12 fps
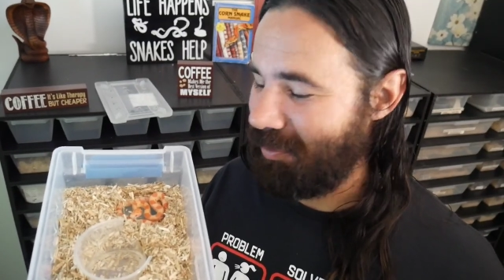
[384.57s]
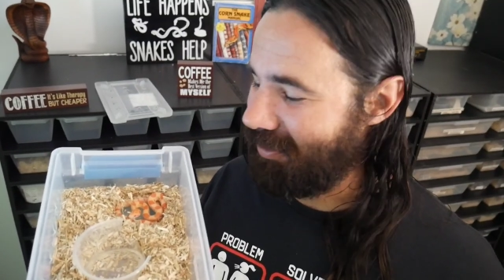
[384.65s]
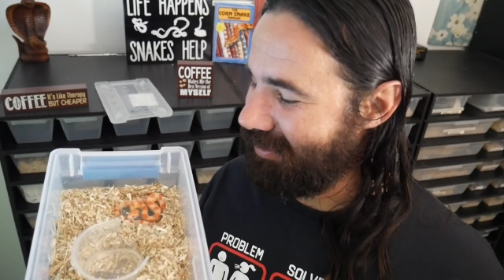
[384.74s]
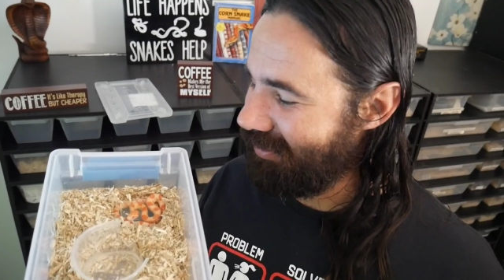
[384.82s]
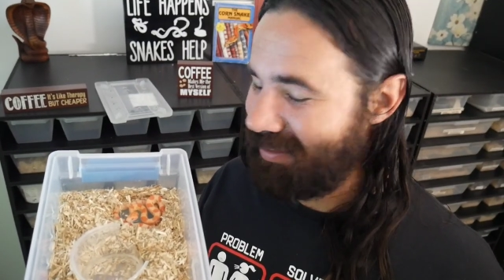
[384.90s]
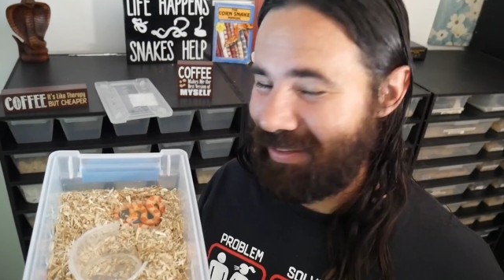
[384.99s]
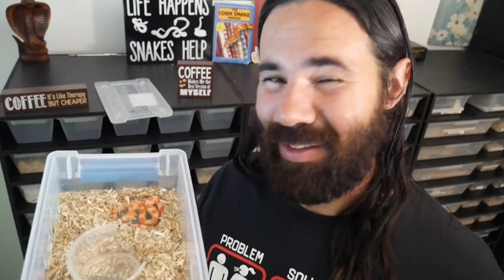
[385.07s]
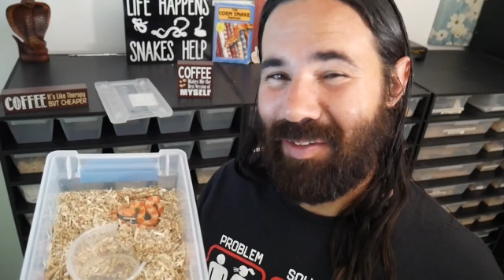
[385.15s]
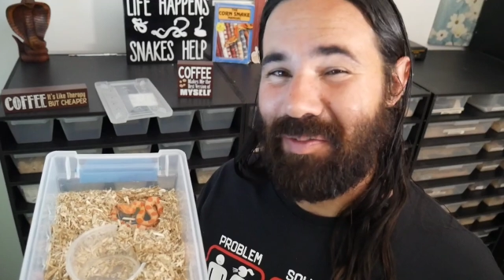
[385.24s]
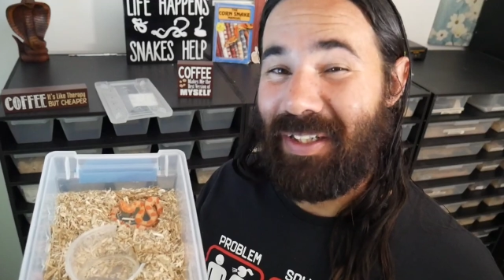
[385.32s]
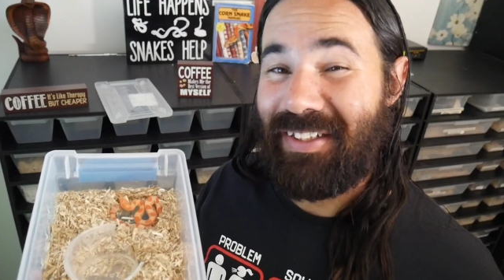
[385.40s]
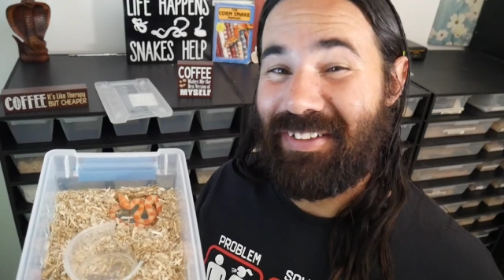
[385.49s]
You'll see
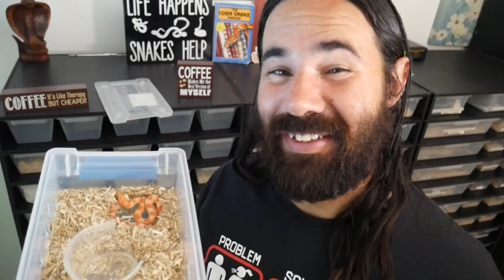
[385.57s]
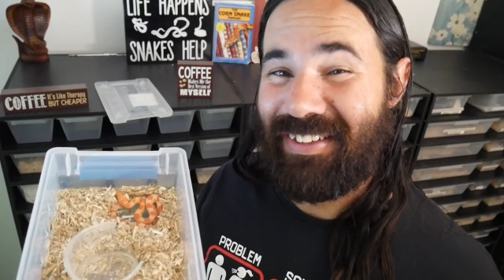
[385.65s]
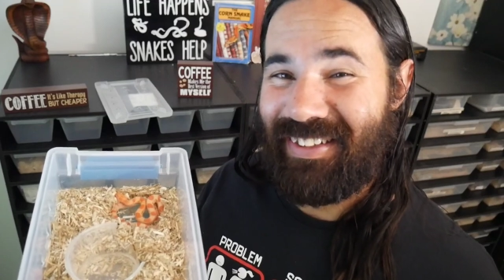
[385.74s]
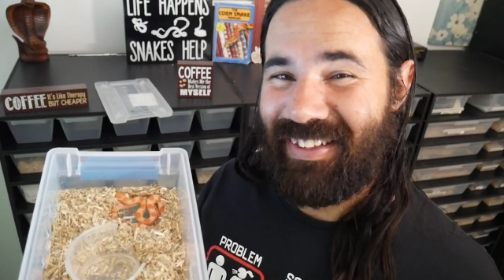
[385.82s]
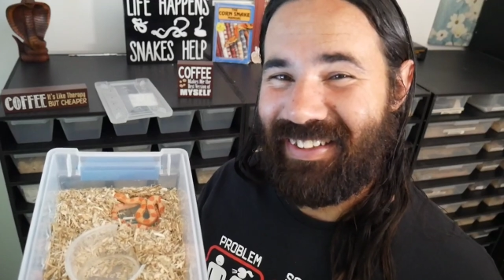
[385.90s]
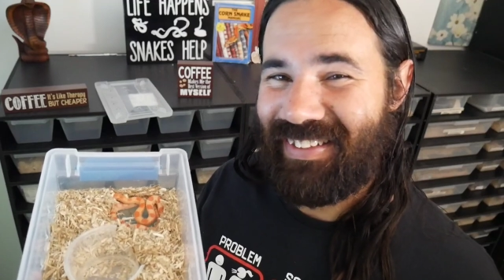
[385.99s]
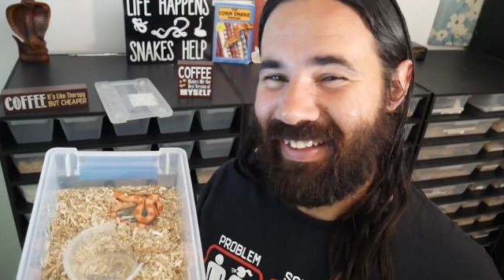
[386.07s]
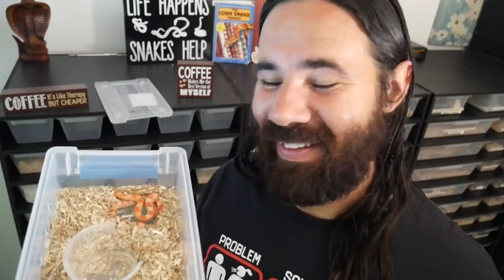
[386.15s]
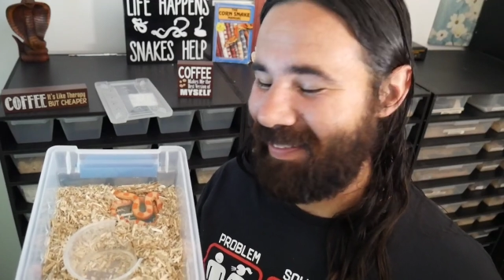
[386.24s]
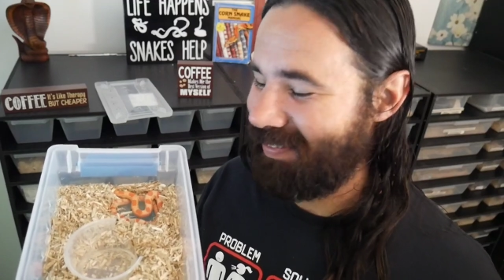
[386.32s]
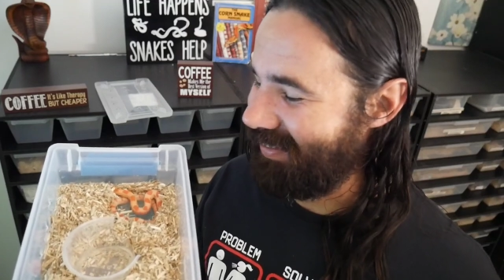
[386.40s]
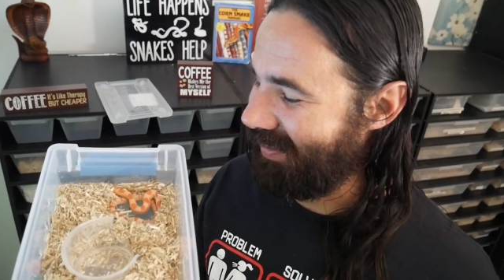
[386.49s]
some interesting
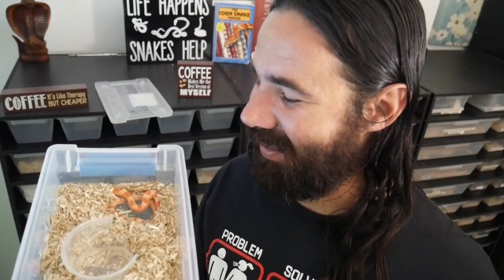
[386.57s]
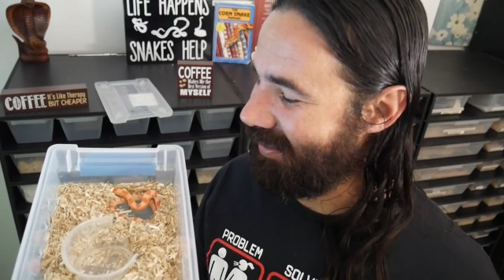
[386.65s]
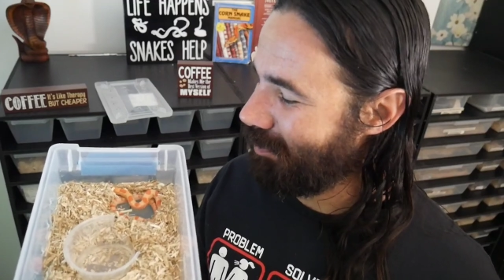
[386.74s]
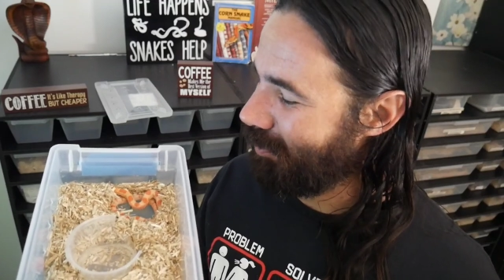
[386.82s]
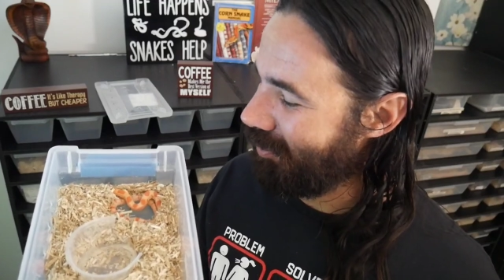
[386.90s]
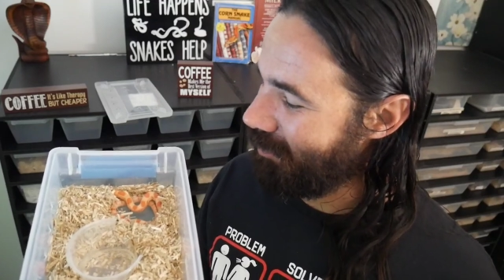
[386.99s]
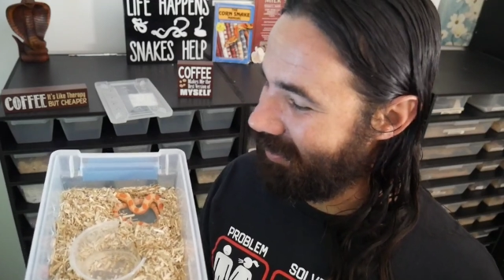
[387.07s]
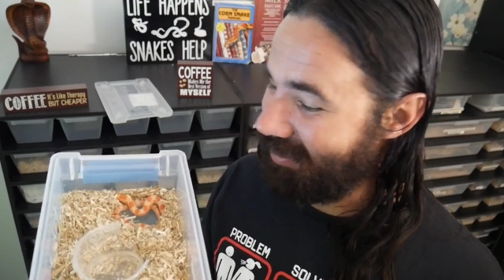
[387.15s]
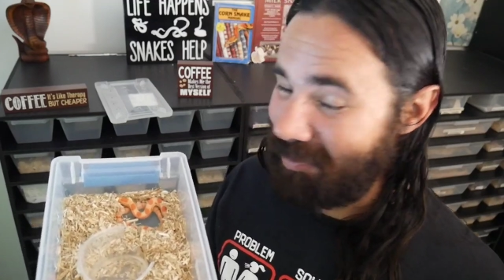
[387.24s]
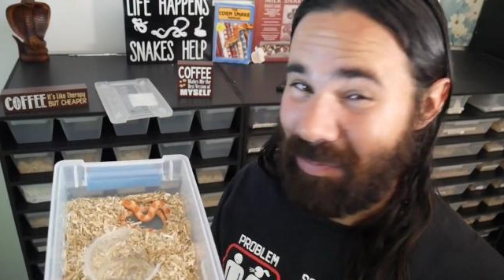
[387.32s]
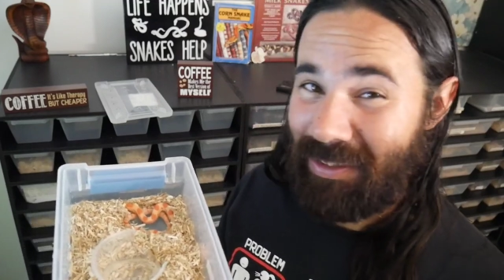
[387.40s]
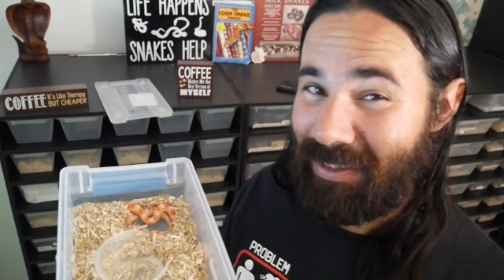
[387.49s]
stuff. So let's put him in
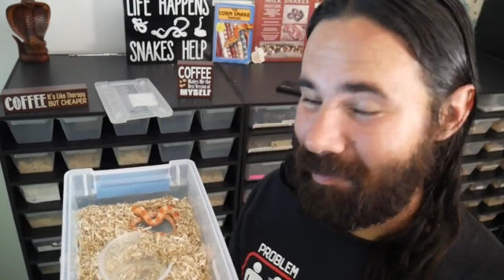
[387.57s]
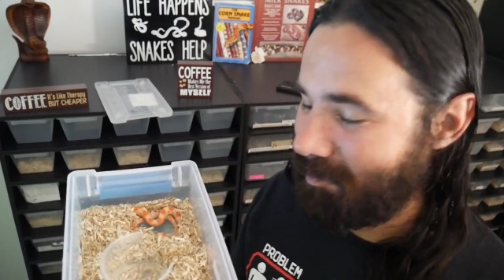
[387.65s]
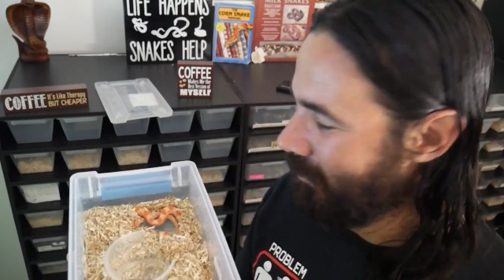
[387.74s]
his bin.